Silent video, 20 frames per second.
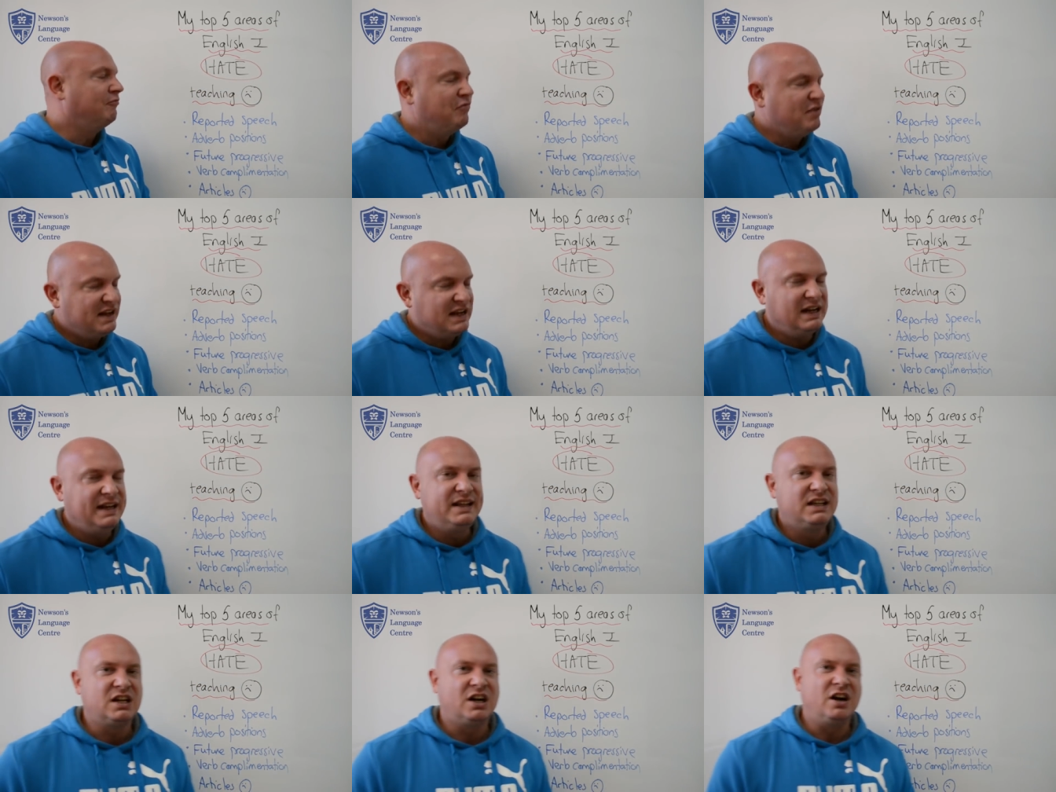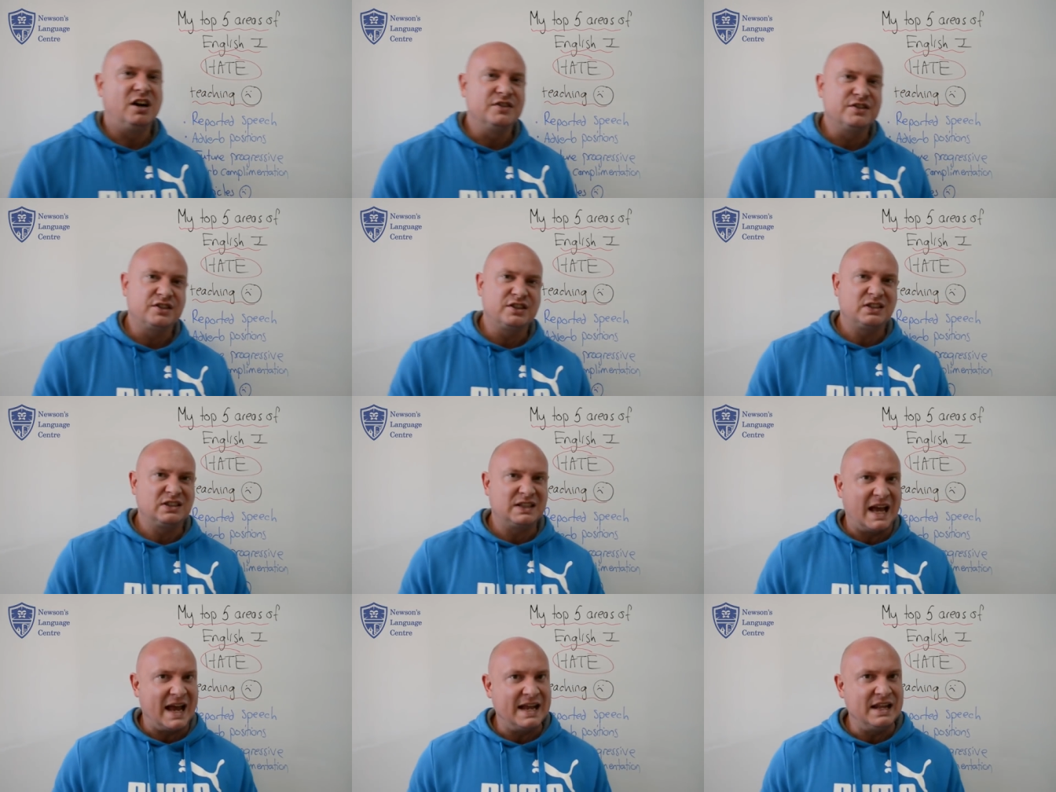really can't
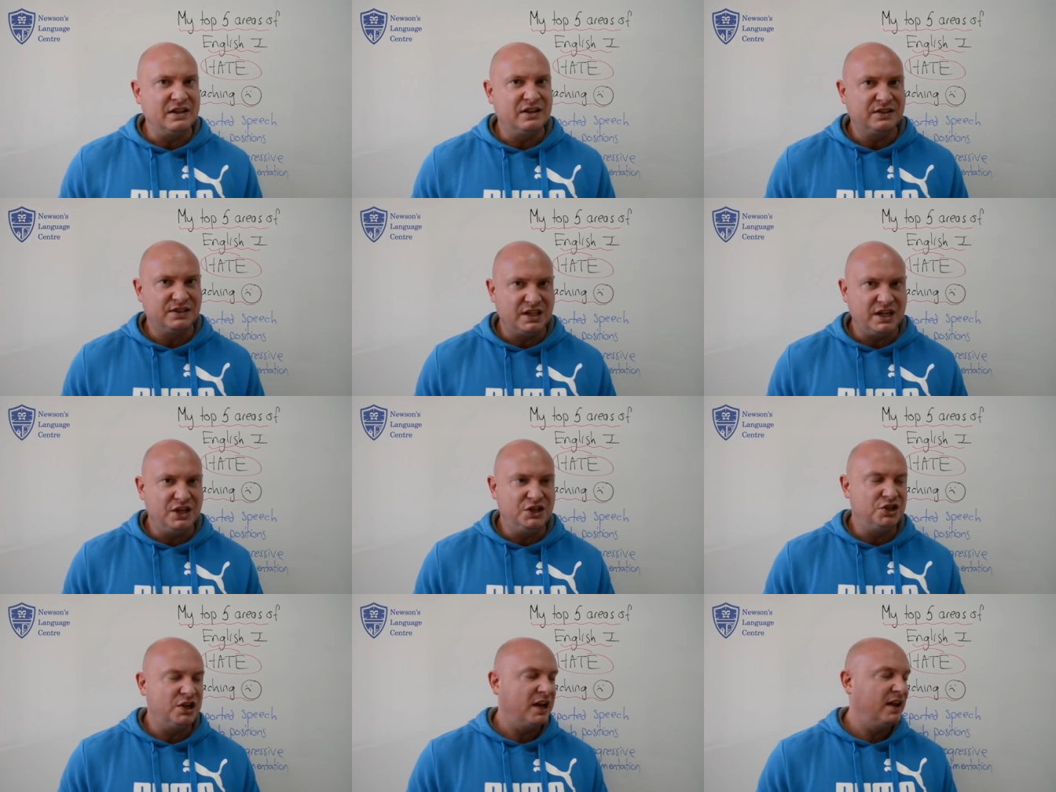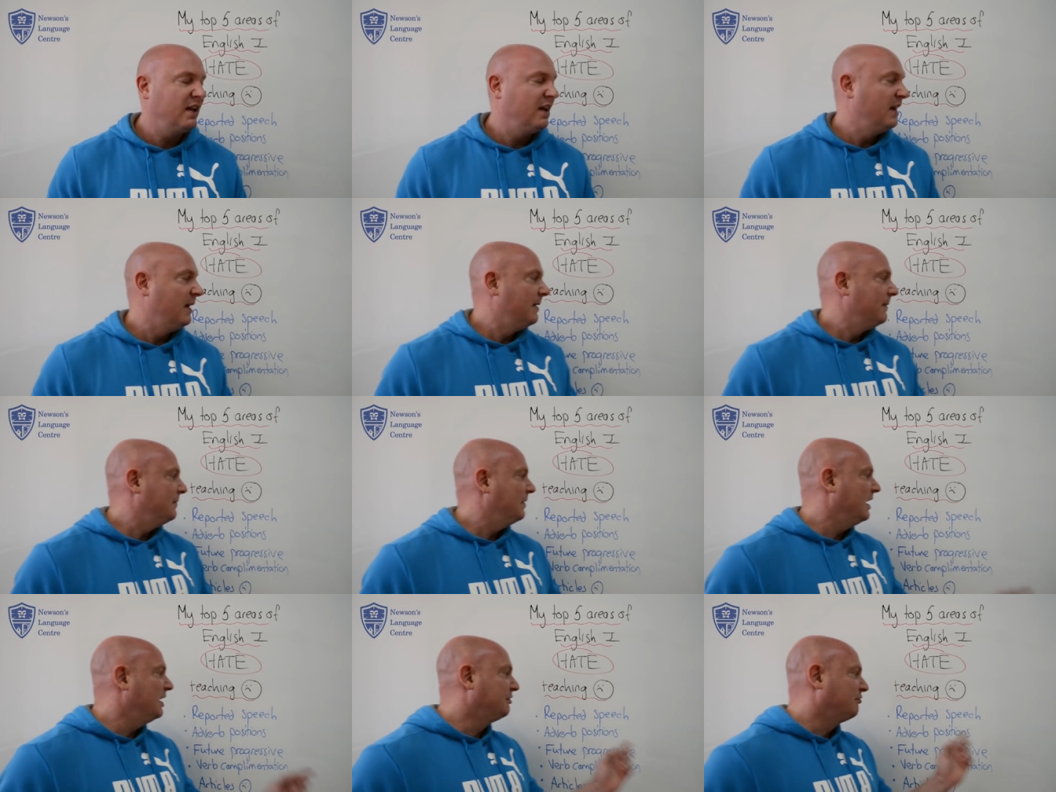stand teaching
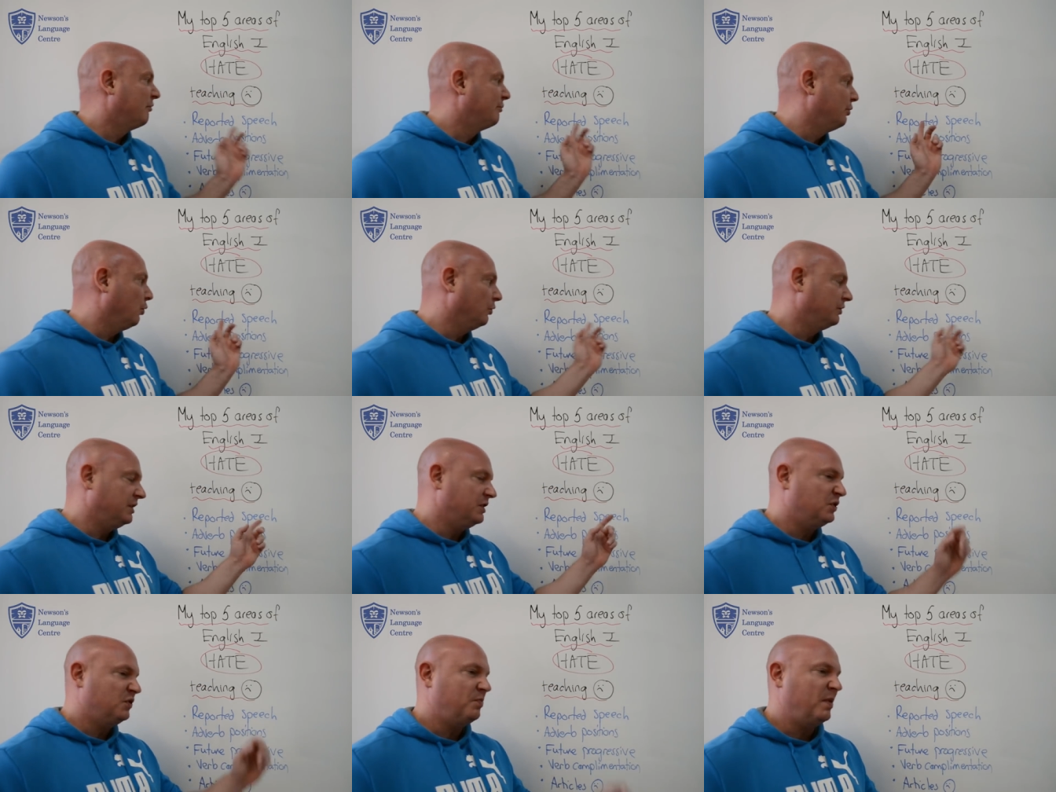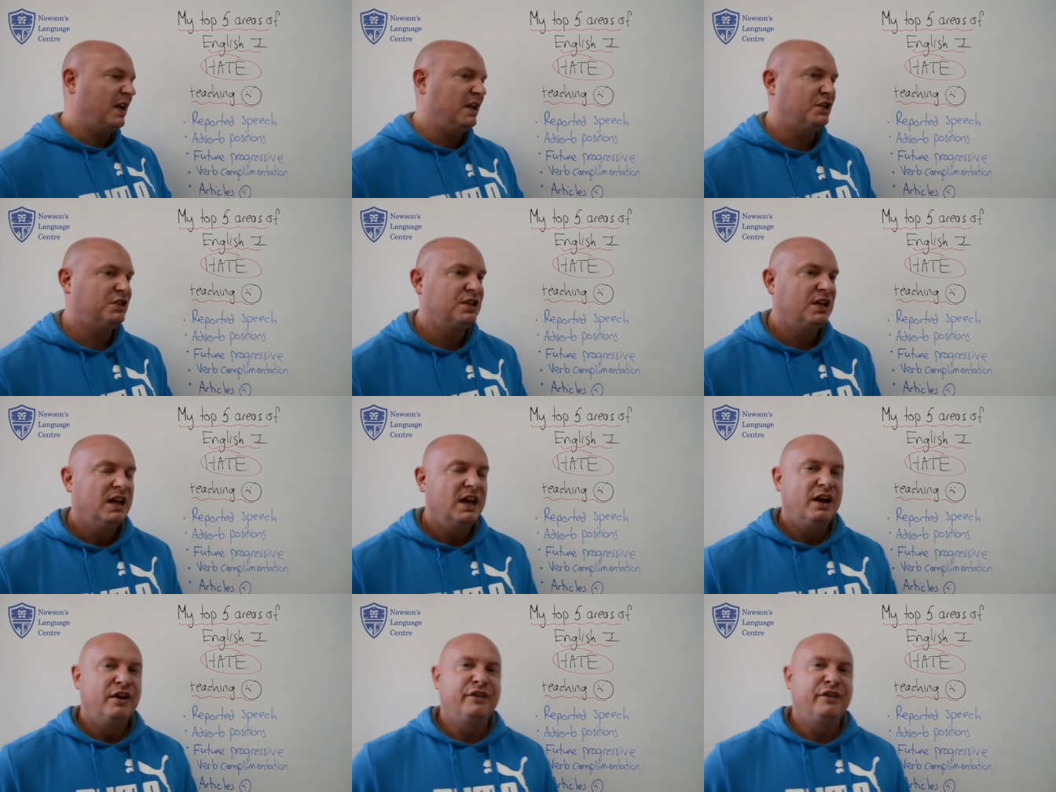is reported speech.